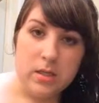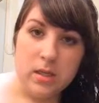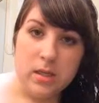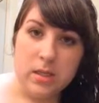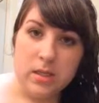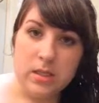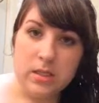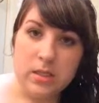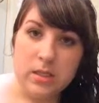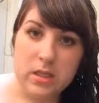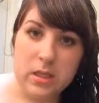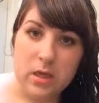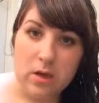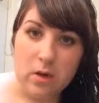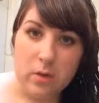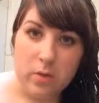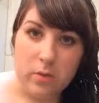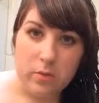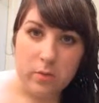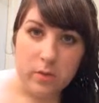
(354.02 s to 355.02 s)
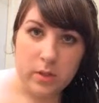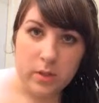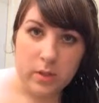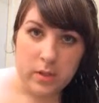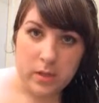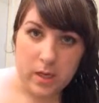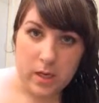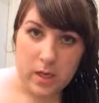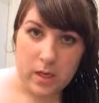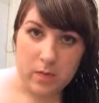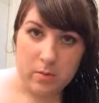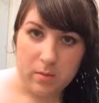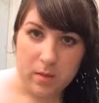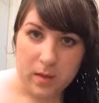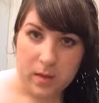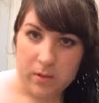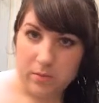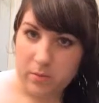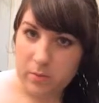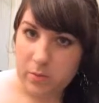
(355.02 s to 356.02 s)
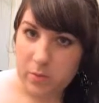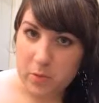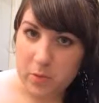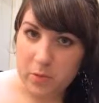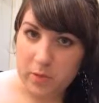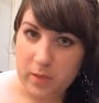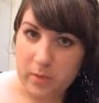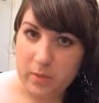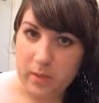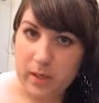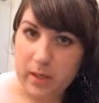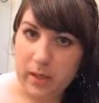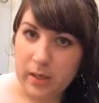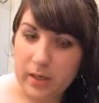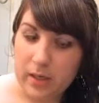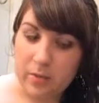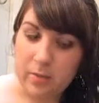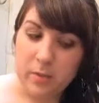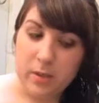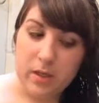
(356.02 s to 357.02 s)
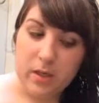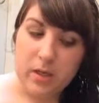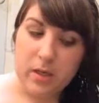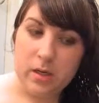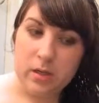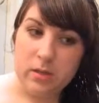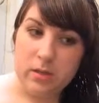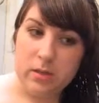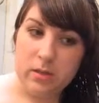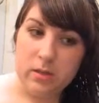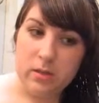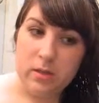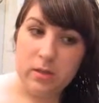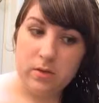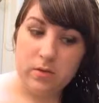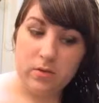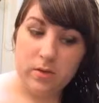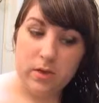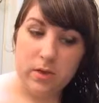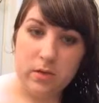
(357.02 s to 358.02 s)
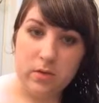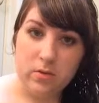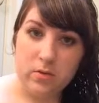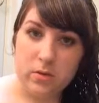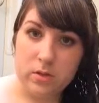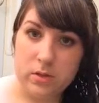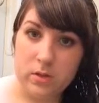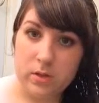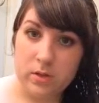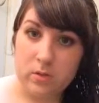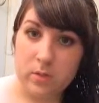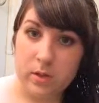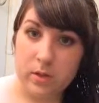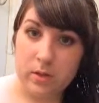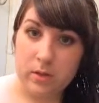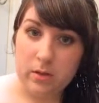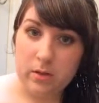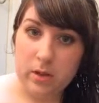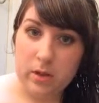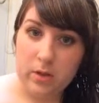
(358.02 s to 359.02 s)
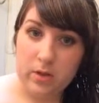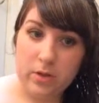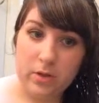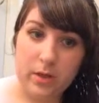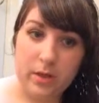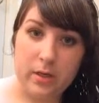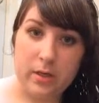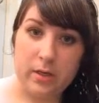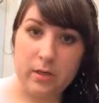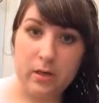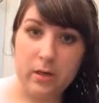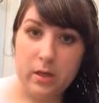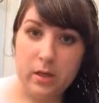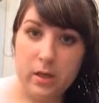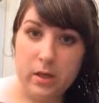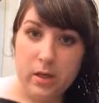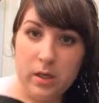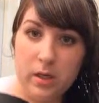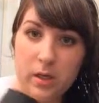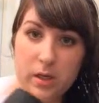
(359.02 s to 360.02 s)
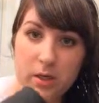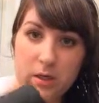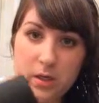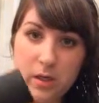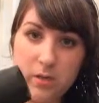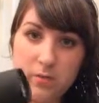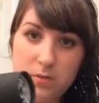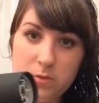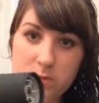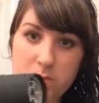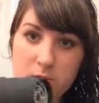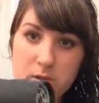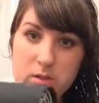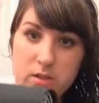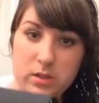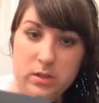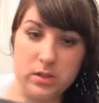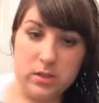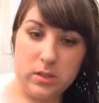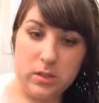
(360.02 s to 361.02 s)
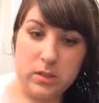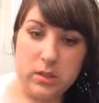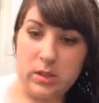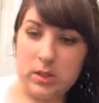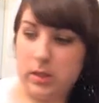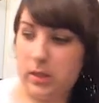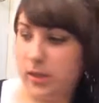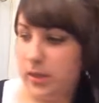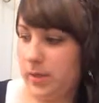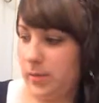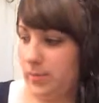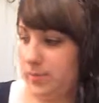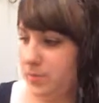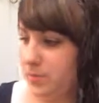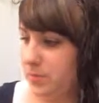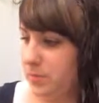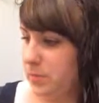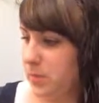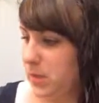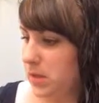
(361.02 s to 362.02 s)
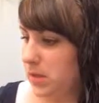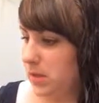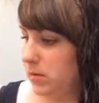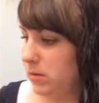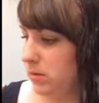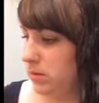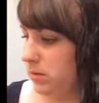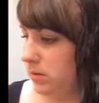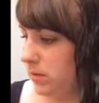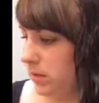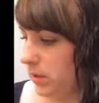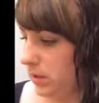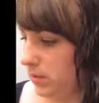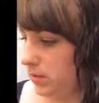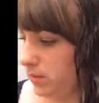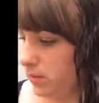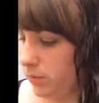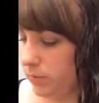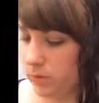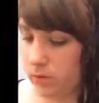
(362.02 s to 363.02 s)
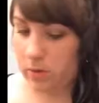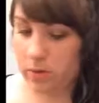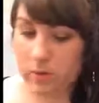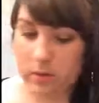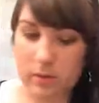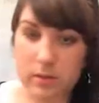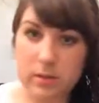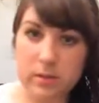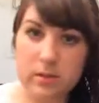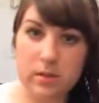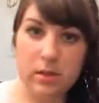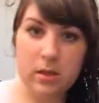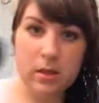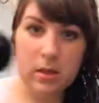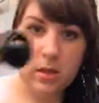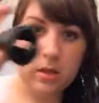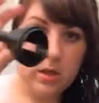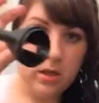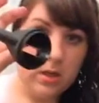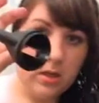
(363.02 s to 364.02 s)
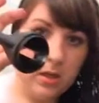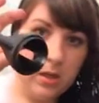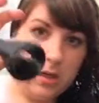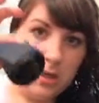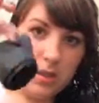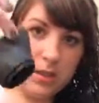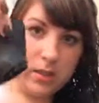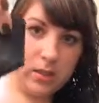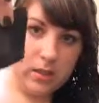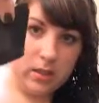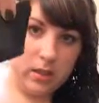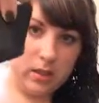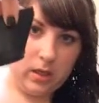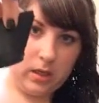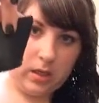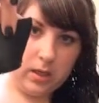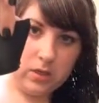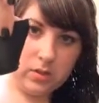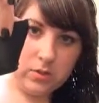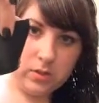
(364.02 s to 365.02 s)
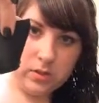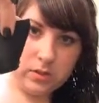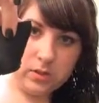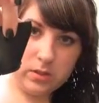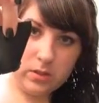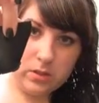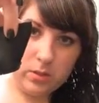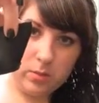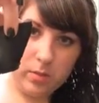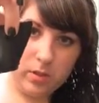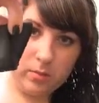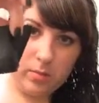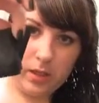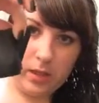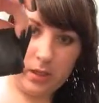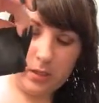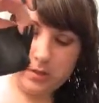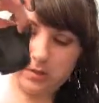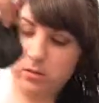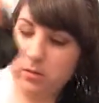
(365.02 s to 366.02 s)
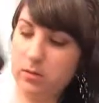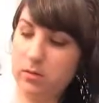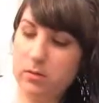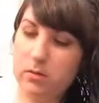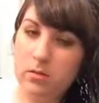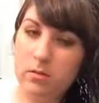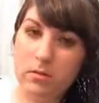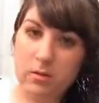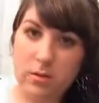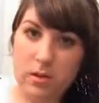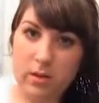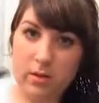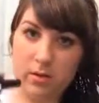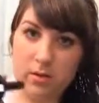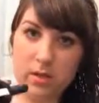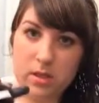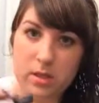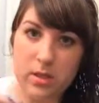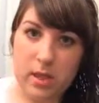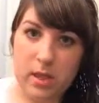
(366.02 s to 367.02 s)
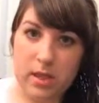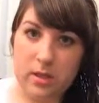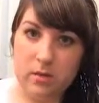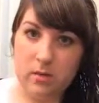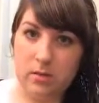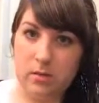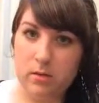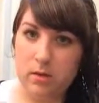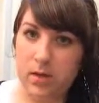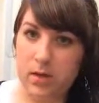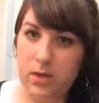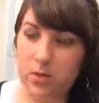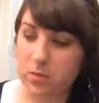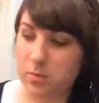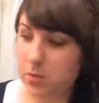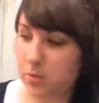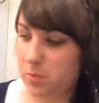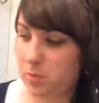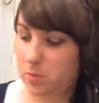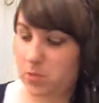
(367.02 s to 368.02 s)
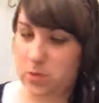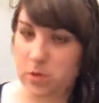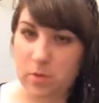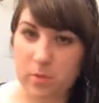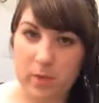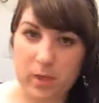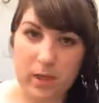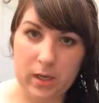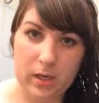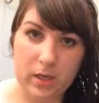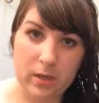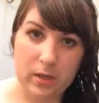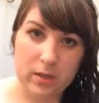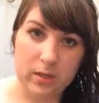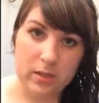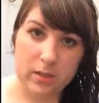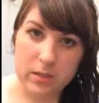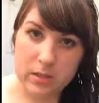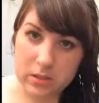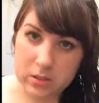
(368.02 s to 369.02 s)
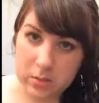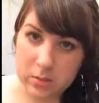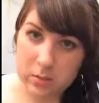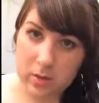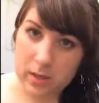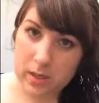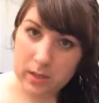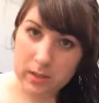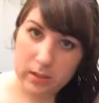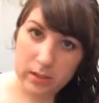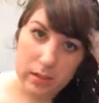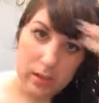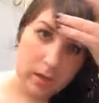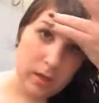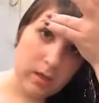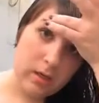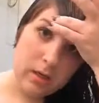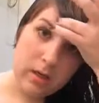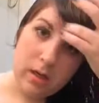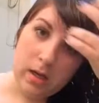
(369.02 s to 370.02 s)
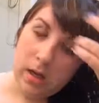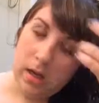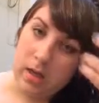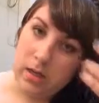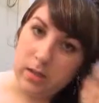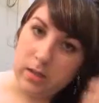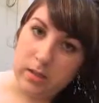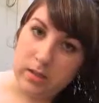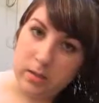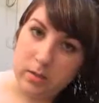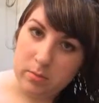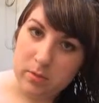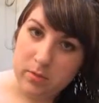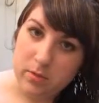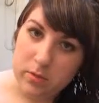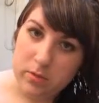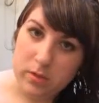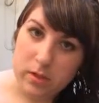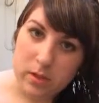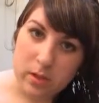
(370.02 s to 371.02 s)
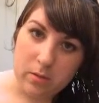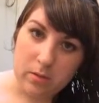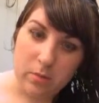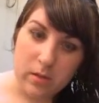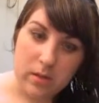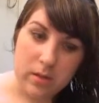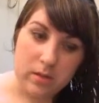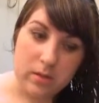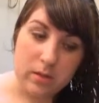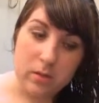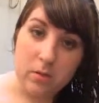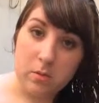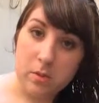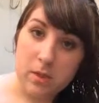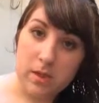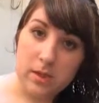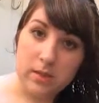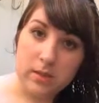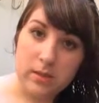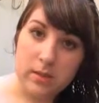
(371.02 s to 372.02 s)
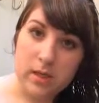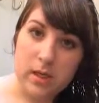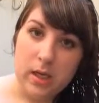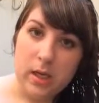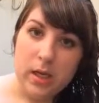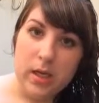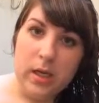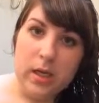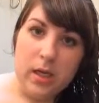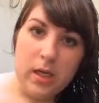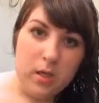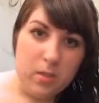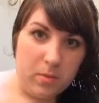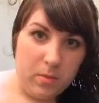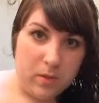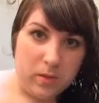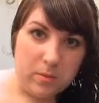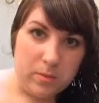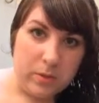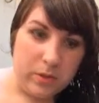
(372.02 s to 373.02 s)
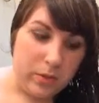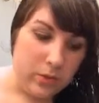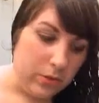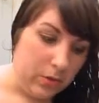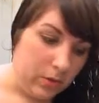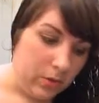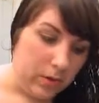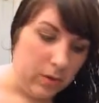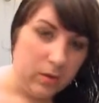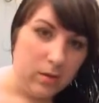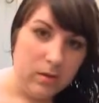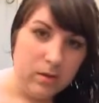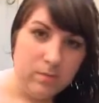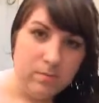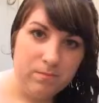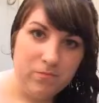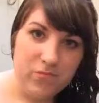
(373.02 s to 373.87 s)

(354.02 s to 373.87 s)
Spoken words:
Now this is the only time I ever blow dry my hair, because if I use just a regular hair dryer, and even with just a little, I don't even you call this thing, I use this to do my bangs. Other than that, I don't blow dry my hair unless there's product in it and unless I'm diffusing it, because otherwise it becomes a curly,